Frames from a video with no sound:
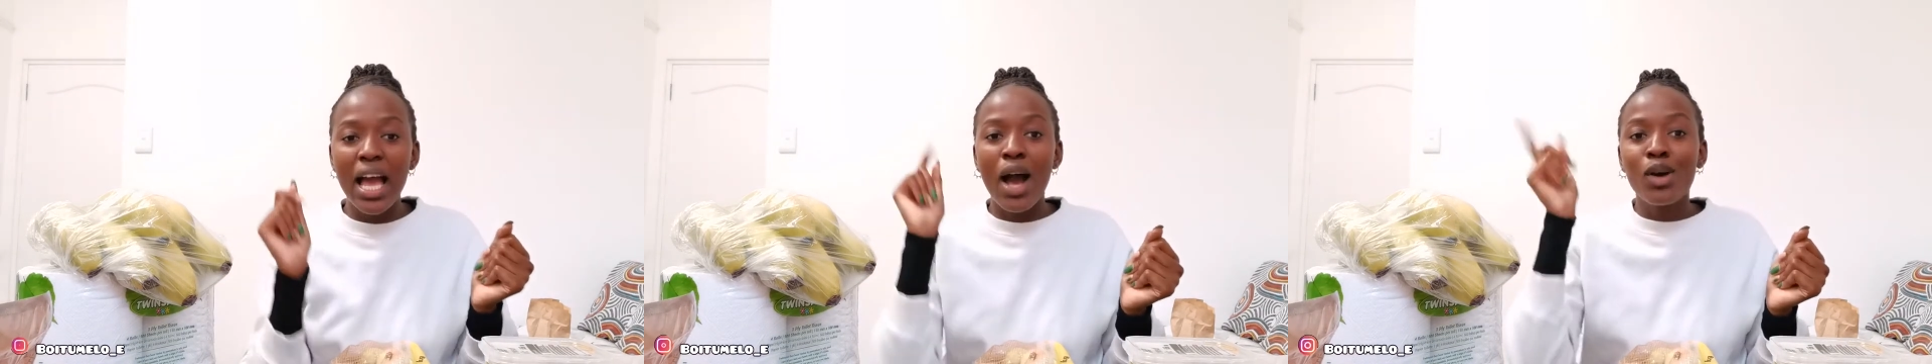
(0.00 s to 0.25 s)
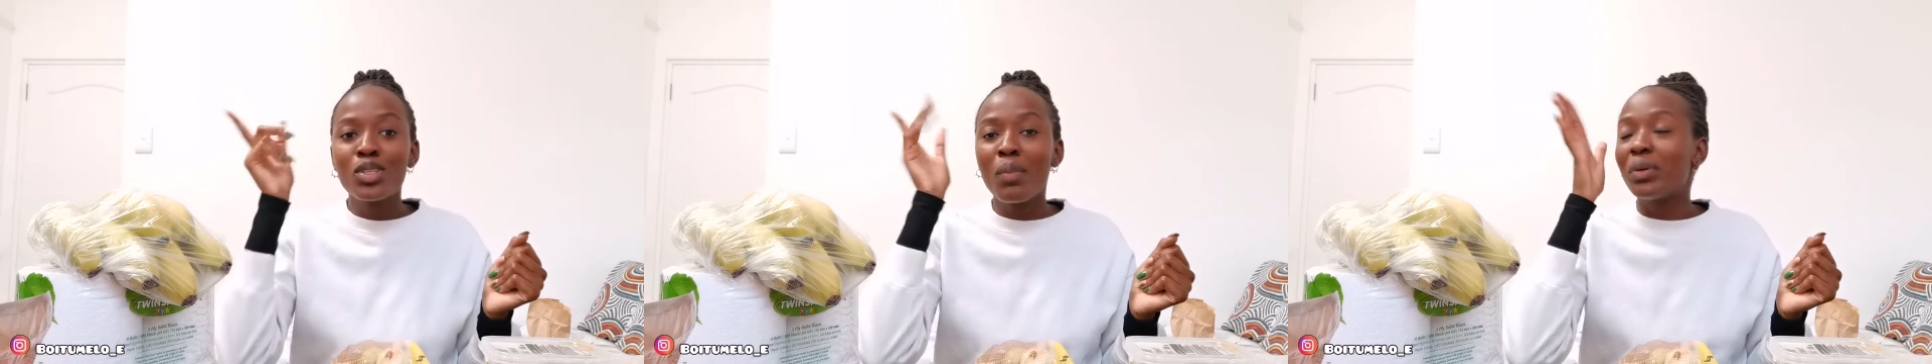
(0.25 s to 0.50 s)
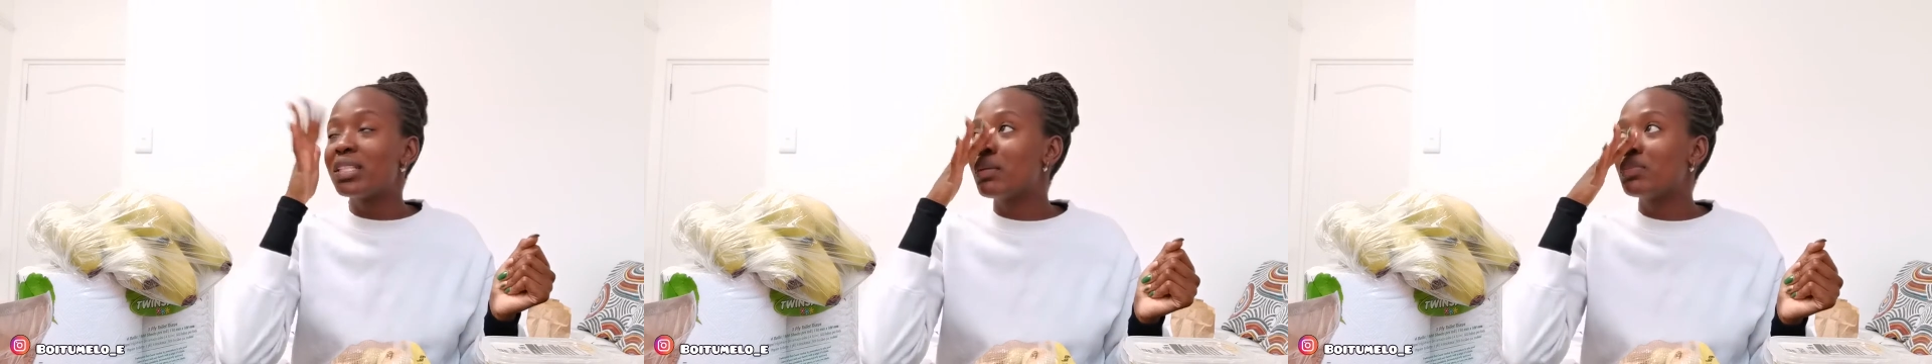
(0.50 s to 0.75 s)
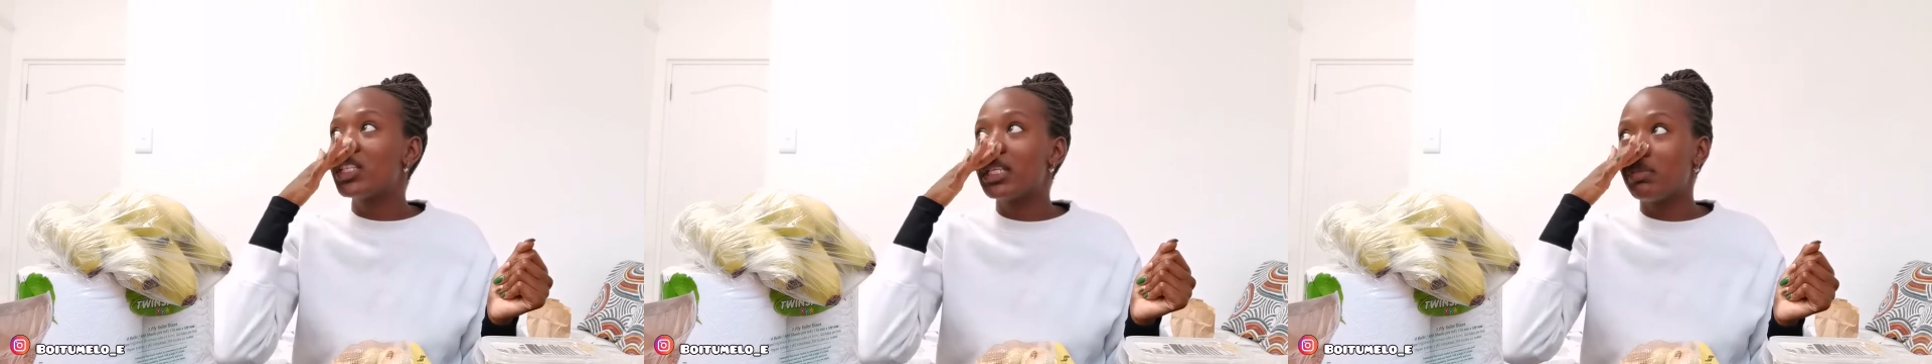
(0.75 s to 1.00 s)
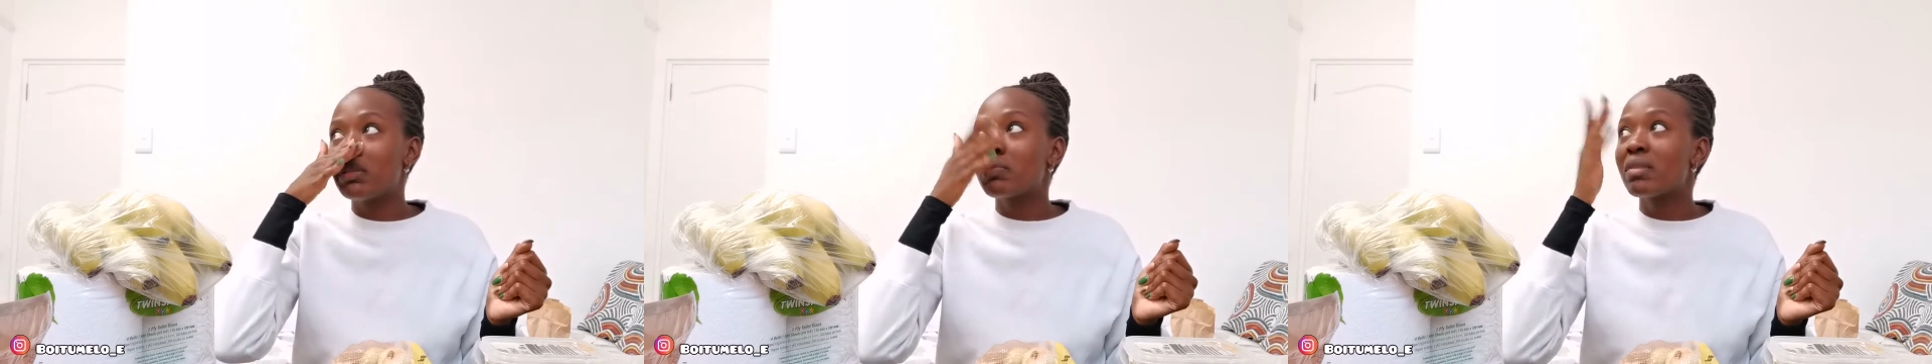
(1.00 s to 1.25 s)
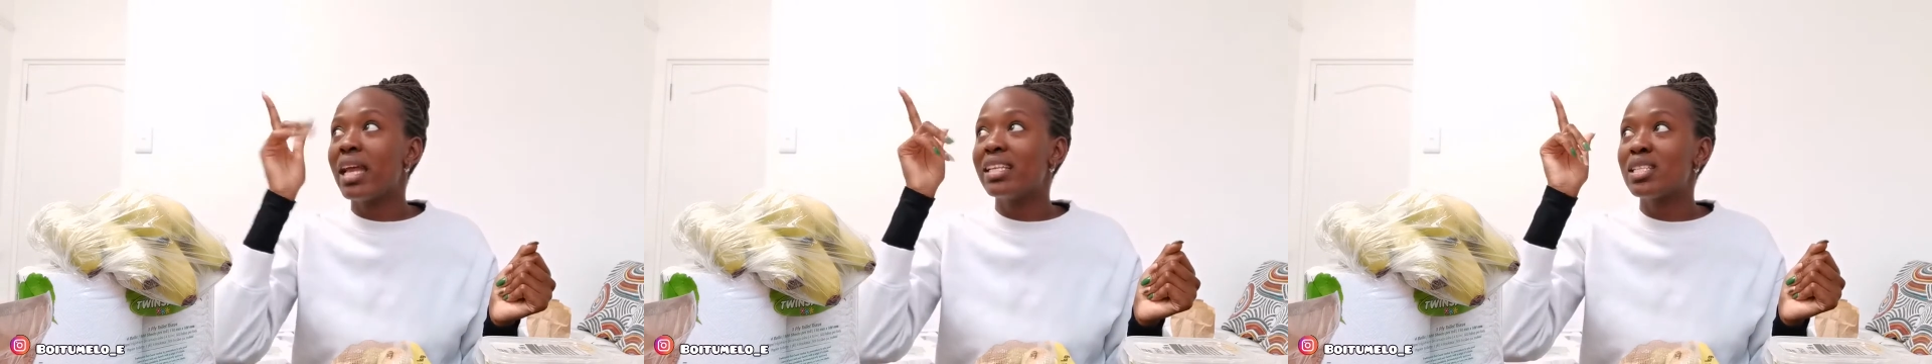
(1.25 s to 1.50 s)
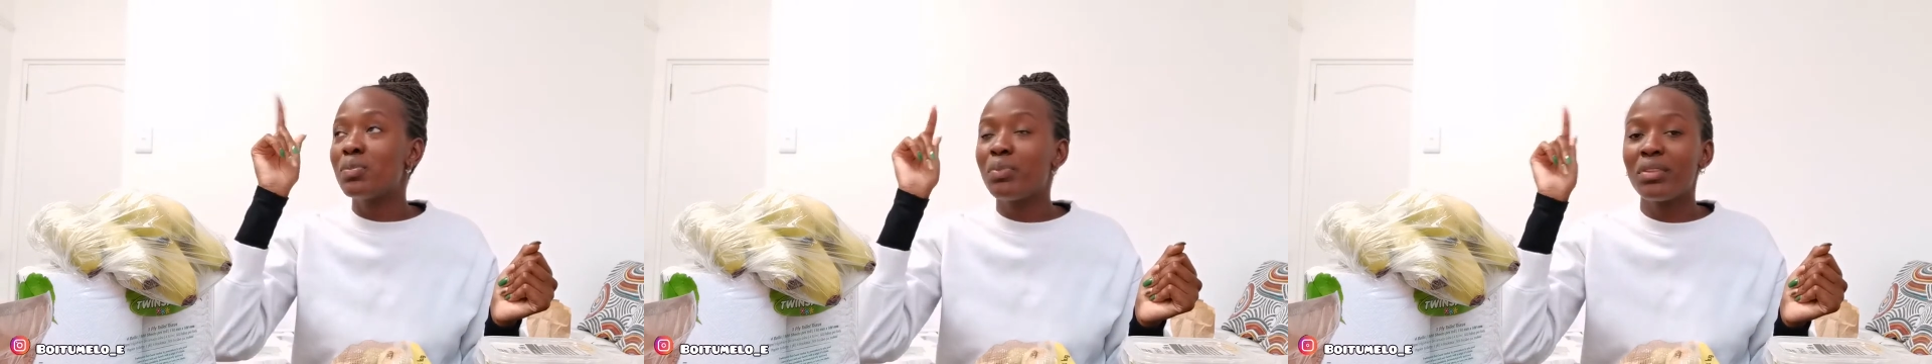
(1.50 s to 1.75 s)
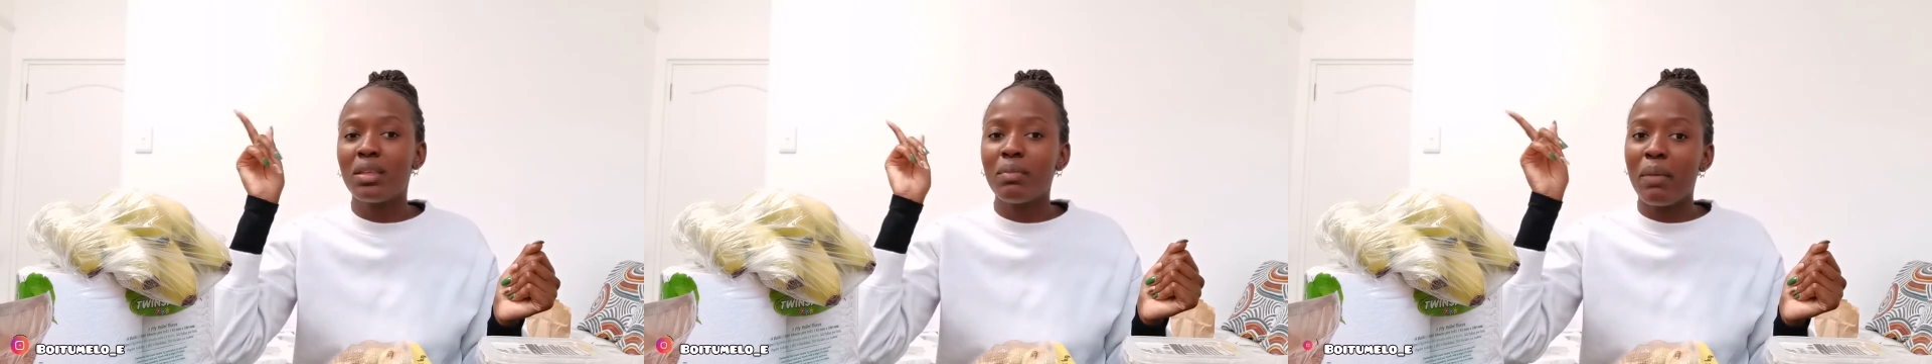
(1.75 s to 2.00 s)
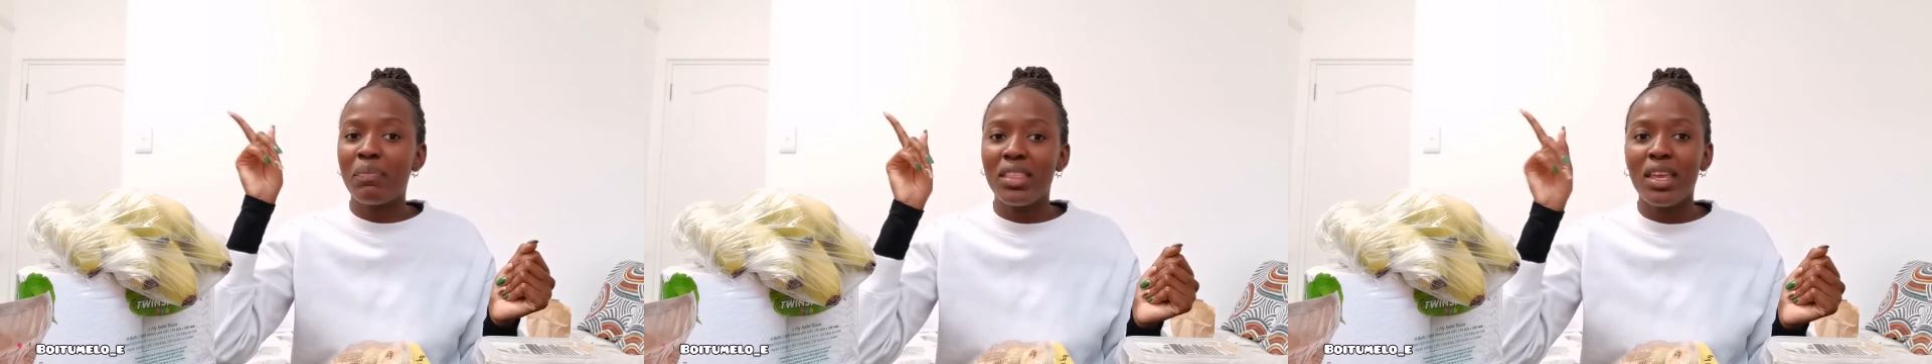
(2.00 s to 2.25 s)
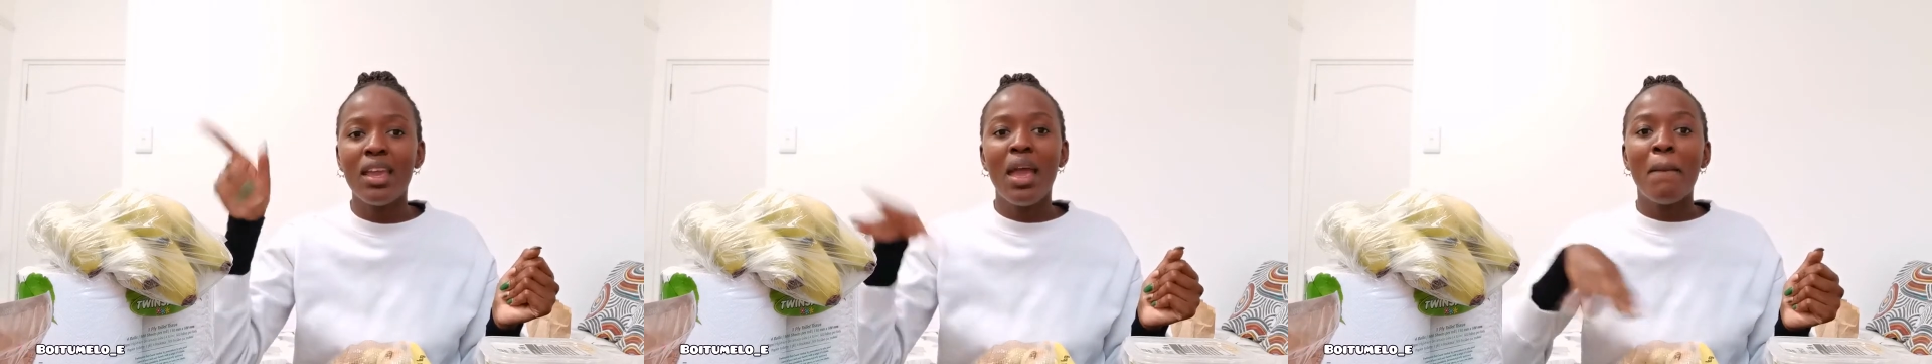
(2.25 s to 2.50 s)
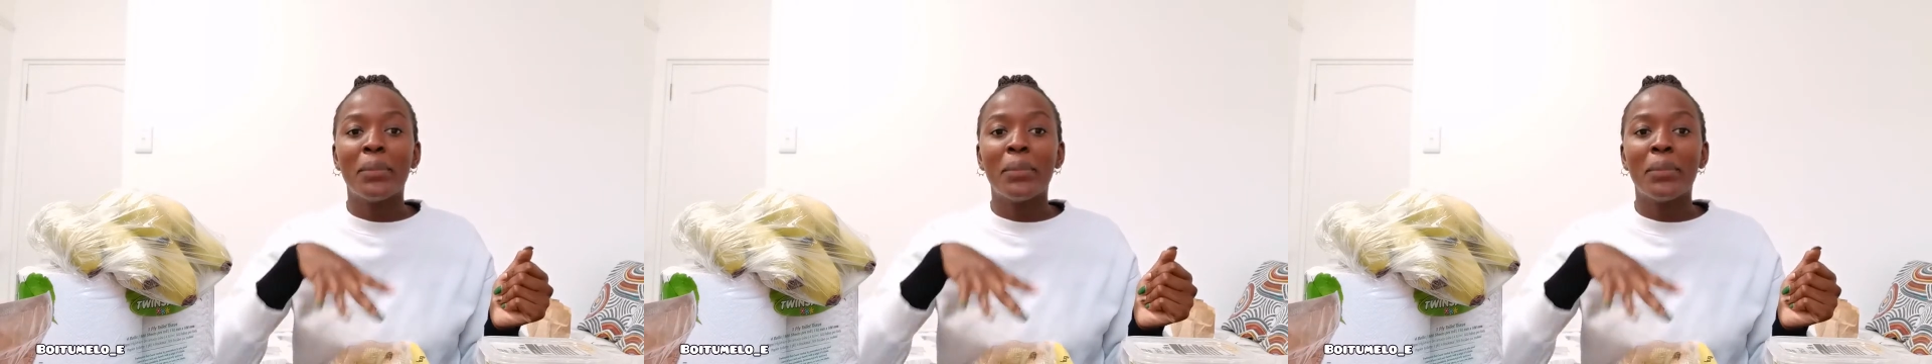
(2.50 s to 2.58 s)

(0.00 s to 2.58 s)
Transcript: I also bought some chips. I just put them up there,